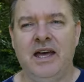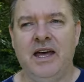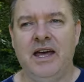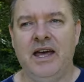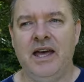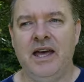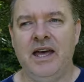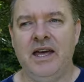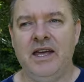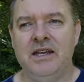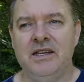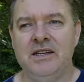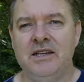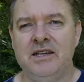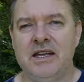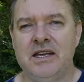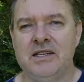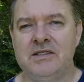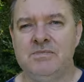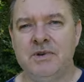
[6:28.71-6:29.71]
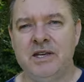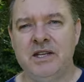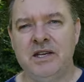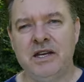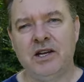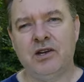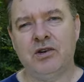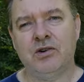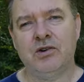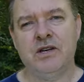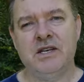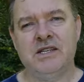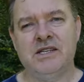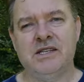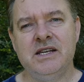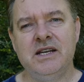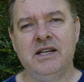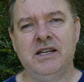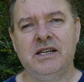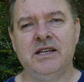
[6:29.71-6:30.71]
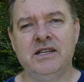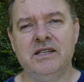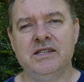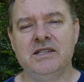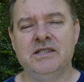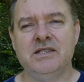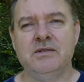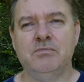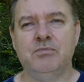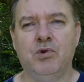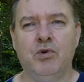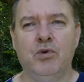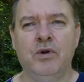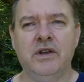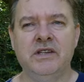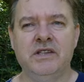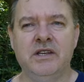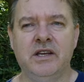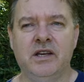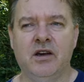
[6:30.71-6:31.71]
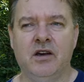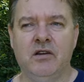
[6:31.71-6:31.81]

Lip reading: and it has been increasingly disappointing